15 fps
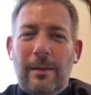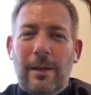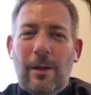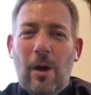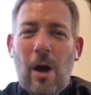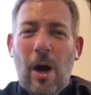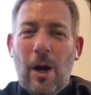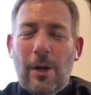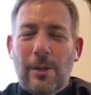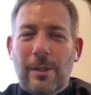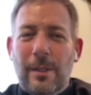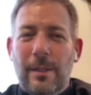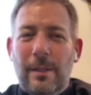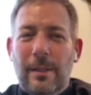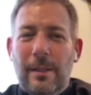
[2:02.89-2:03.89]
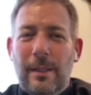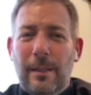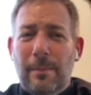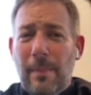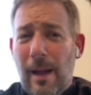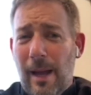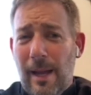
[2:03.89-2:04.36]
in heart,
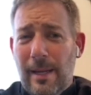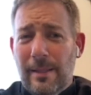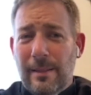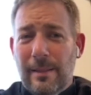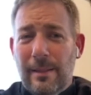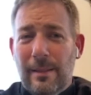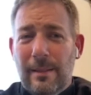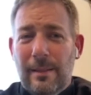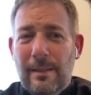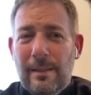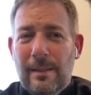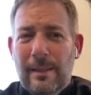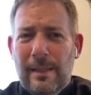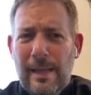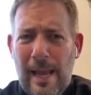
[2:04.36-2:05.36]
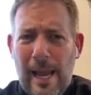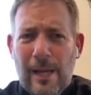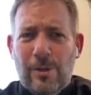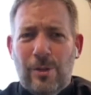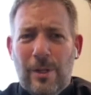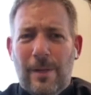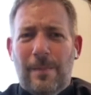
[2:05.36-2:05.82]
in mind, in
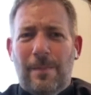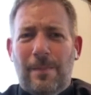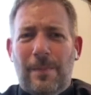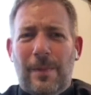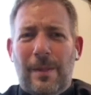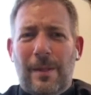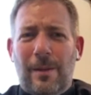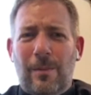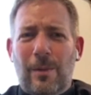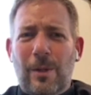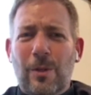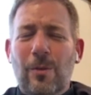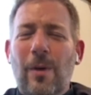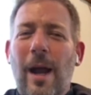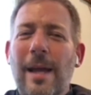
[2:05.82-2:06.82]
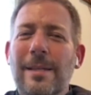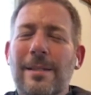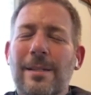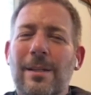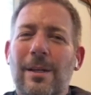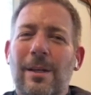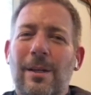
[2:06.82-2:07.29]
action with
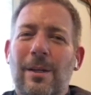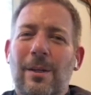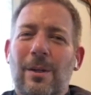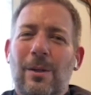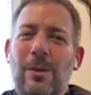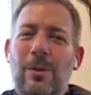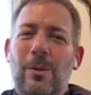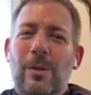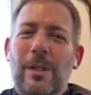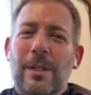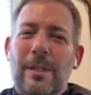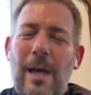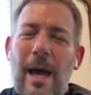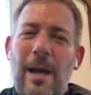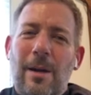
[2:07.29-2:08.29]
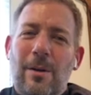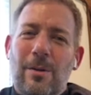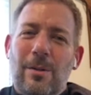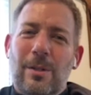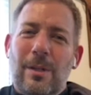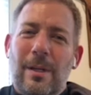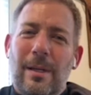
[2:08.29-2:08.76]
Christ, who
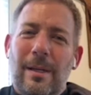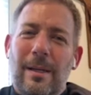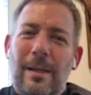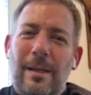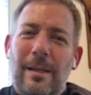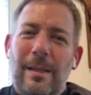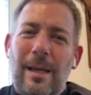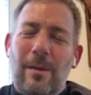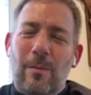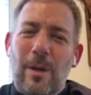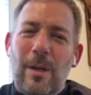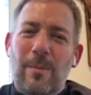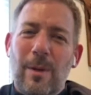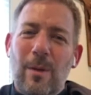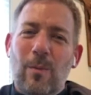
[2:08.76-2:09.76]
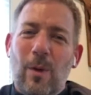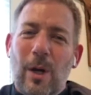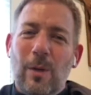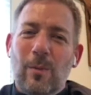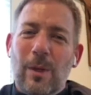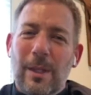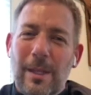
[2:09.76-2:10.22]
desires that we be
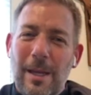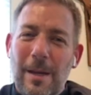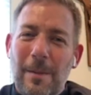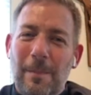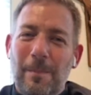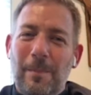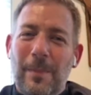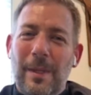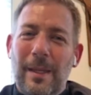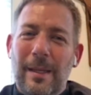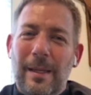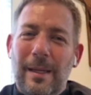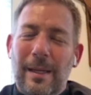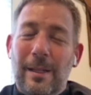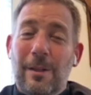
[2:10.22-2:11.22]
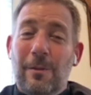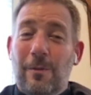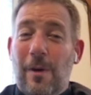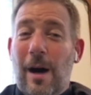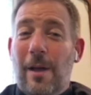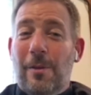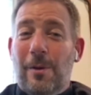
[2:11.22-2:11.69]
one with him and the
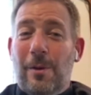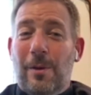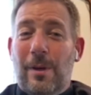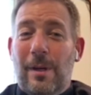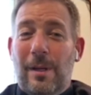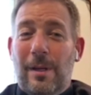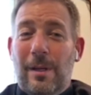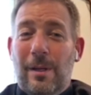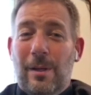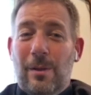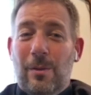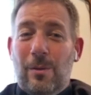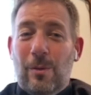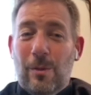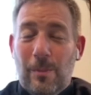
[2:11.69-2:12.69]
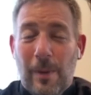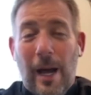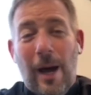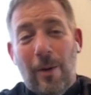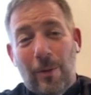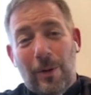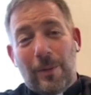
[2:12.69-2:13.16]
Father through the
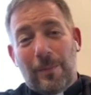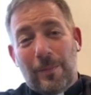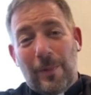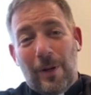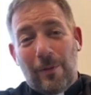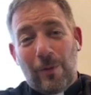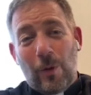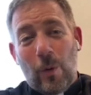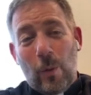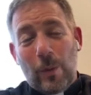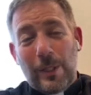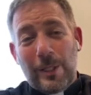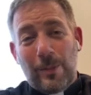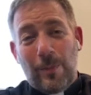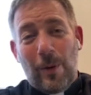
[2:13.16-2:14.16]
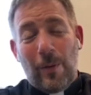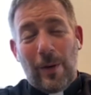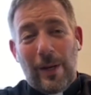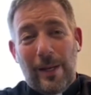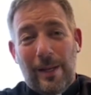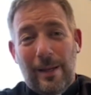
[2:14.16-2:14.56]
power of the Holy Spirit.